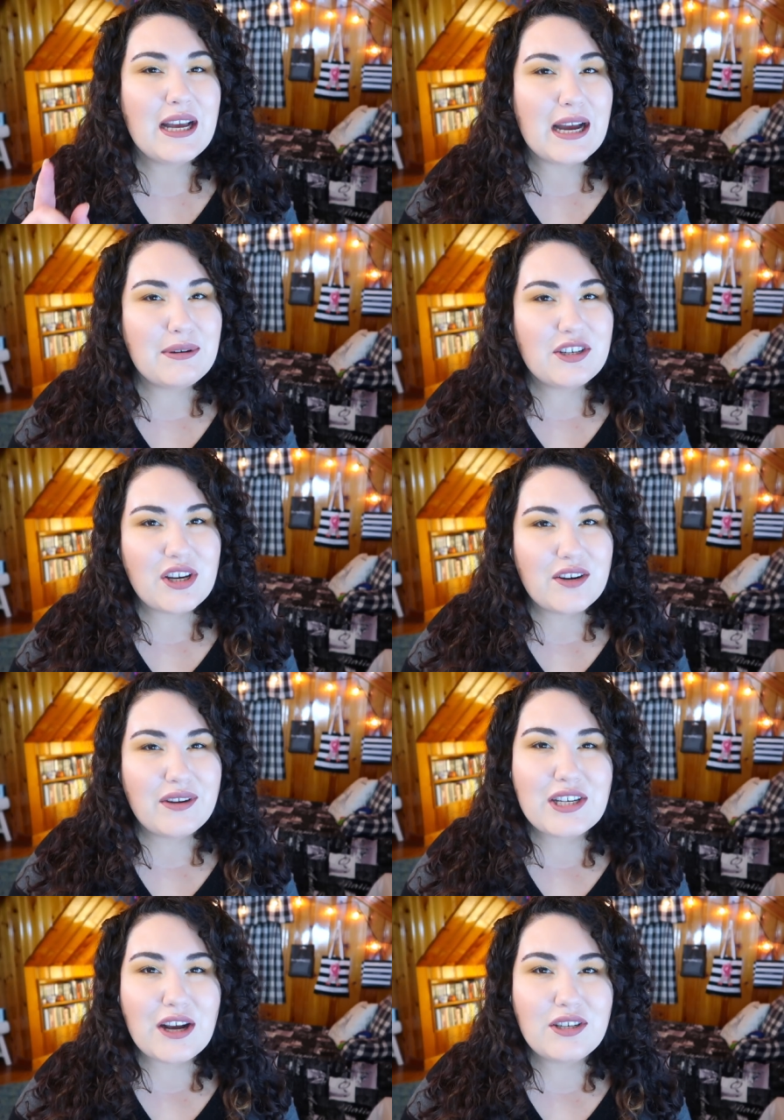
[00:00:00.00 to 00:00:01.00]
I'm going to try to
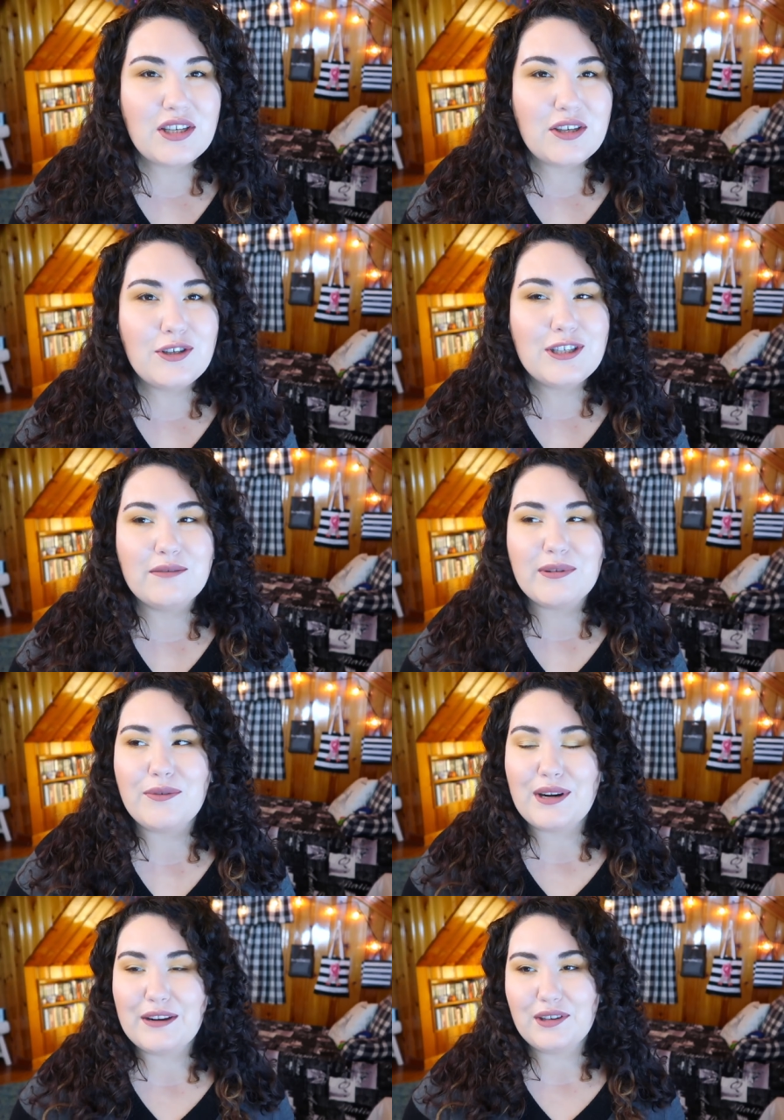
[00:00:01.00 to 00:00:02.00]
reach out to YouTube, but
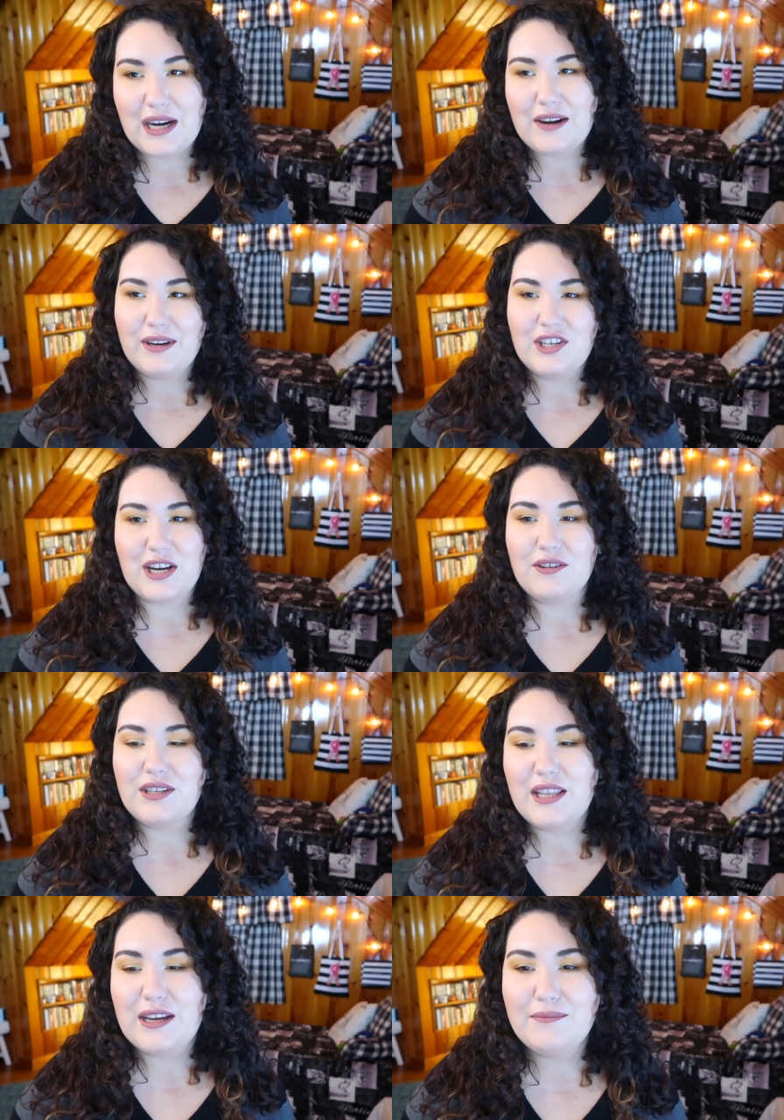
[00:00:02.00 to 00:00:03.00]
whenever I reach out to
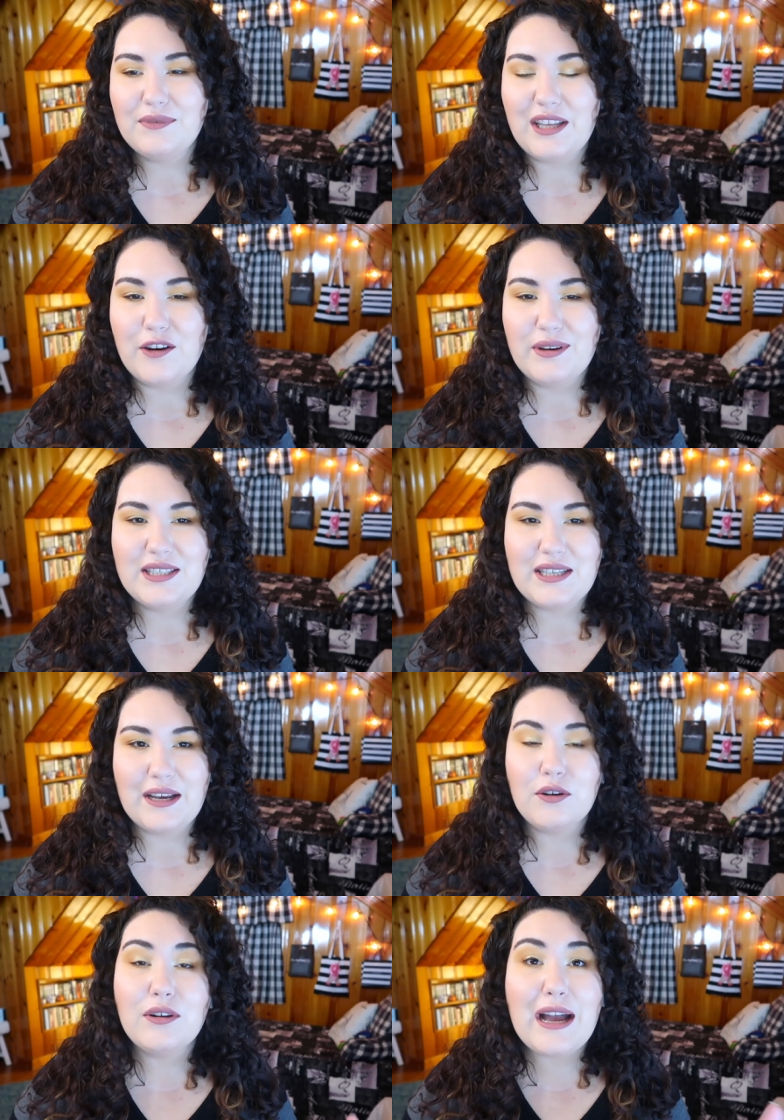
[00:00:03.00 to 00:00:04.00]
them, they always say,
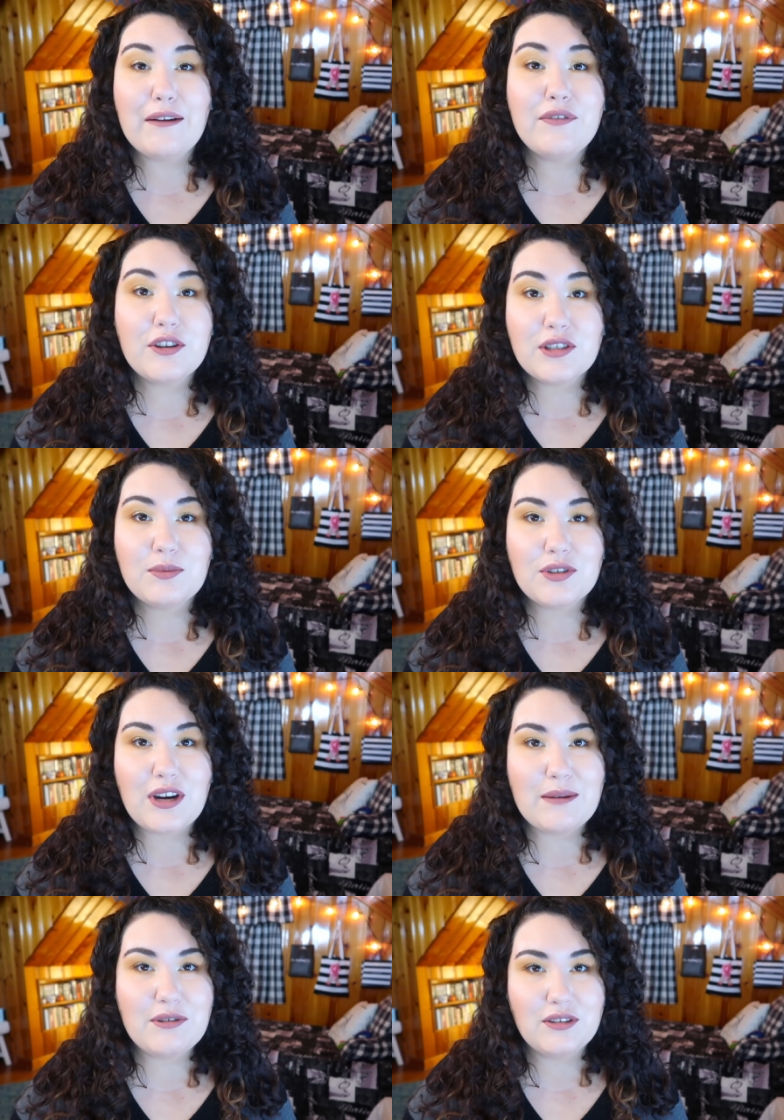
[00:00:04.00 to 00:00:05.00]
oh, have your
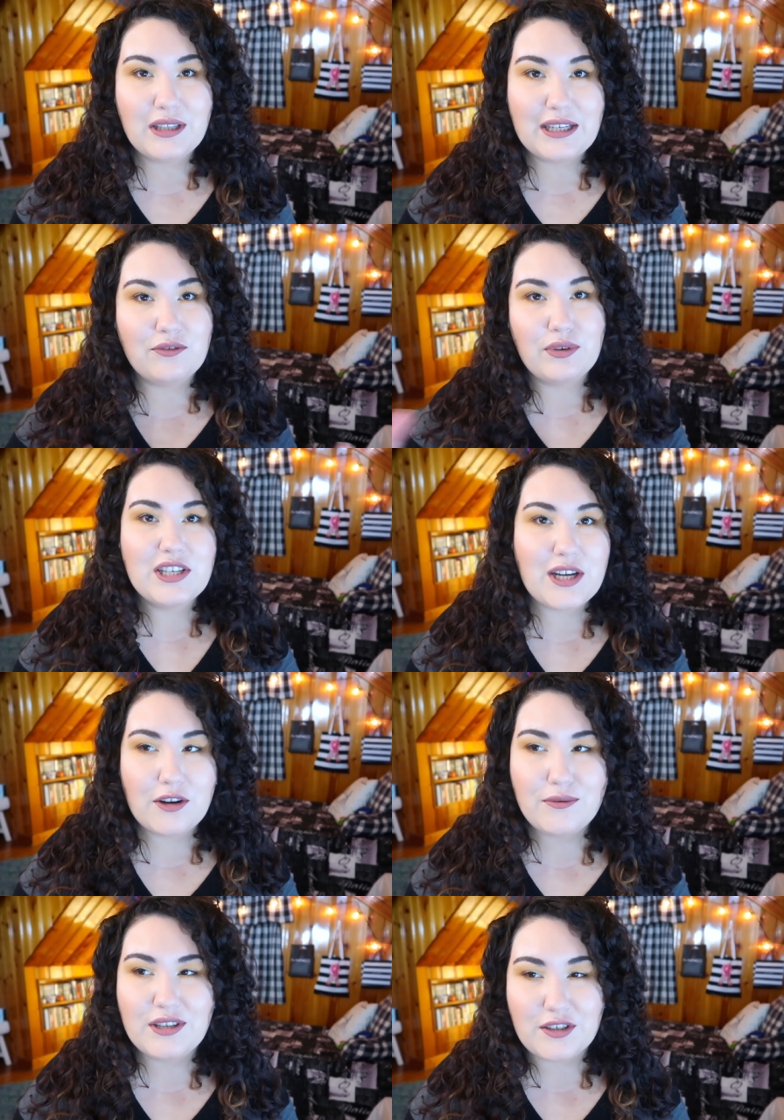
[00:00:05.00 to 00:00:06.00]
subscriber like reach out
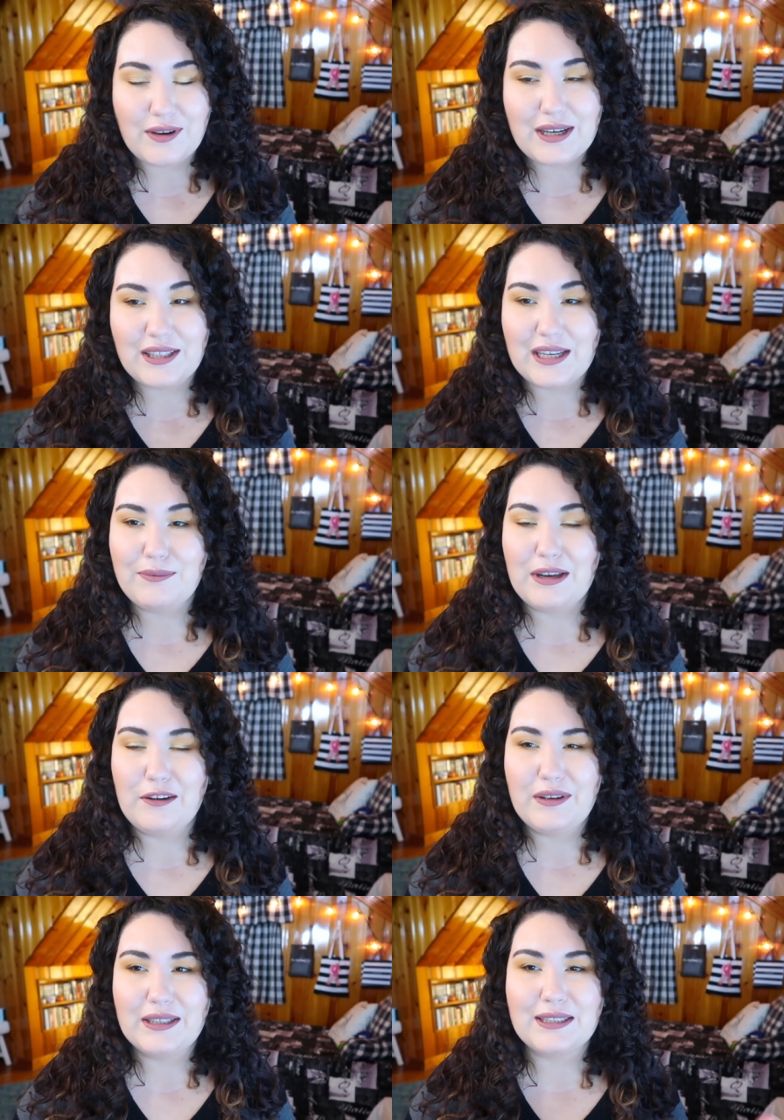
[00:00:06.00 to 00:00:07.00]
to us directly and we can
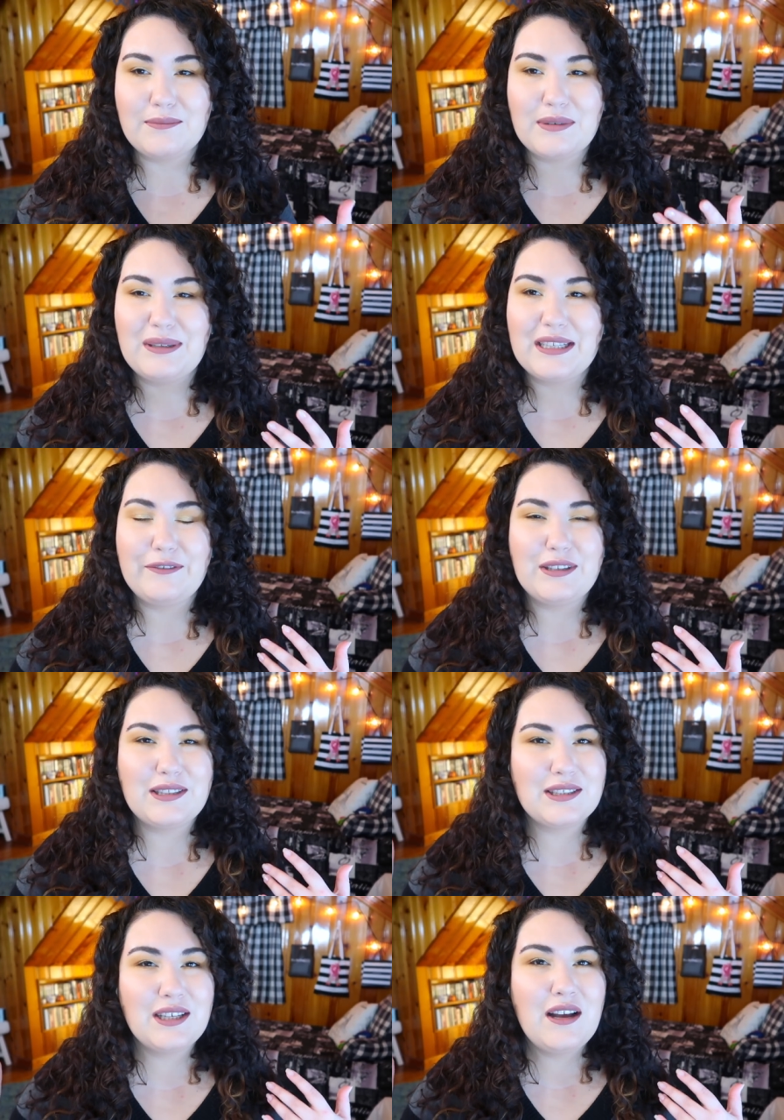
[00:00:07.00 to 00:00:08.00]
fix it. But I'm like, if
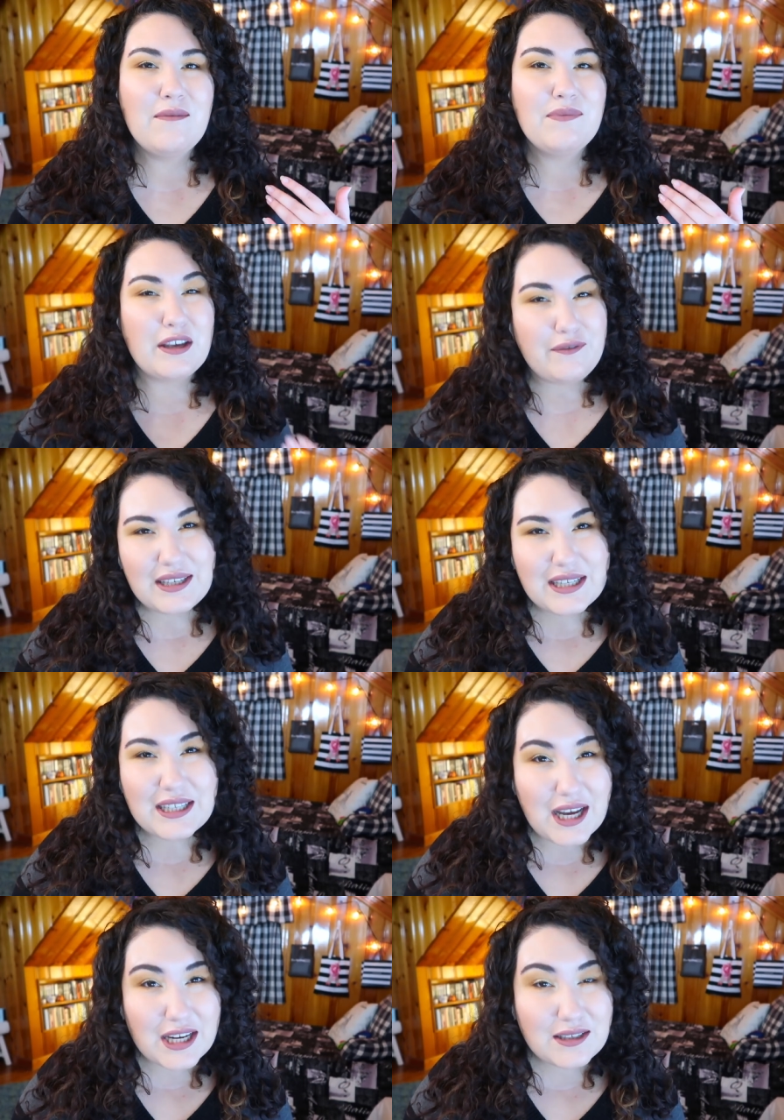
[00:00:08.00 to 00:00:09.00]
it's affecting a
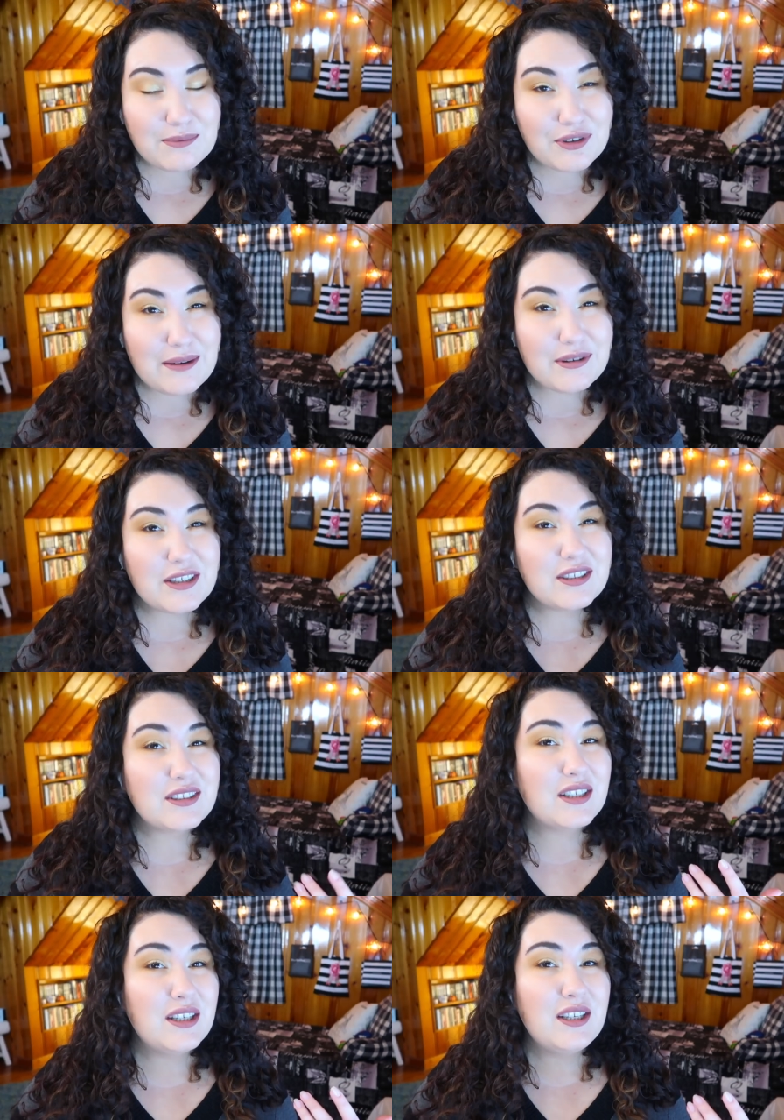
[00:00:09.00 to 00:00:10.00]
lot of subscribers,